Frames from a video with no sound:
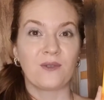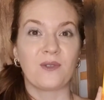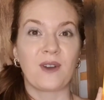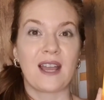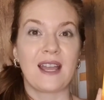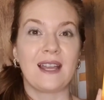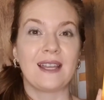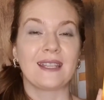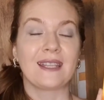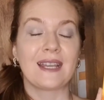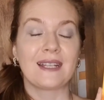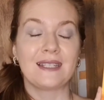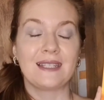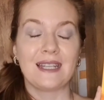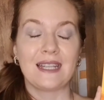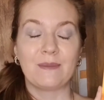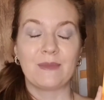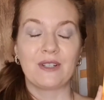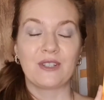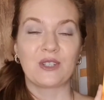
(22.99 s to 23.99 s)
via Getty
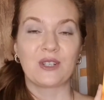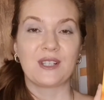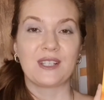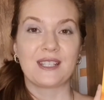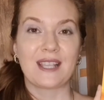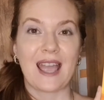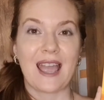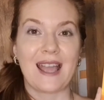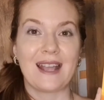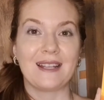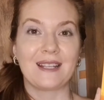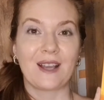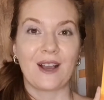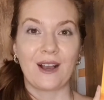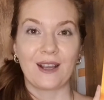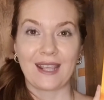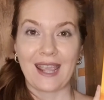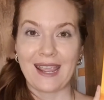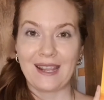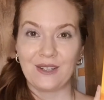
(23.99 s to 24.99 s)
Images and
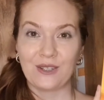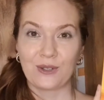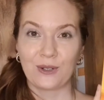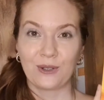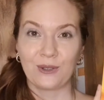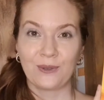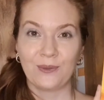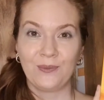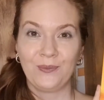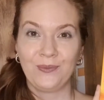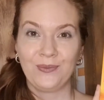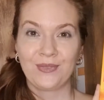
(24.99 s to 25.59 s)
Archangel.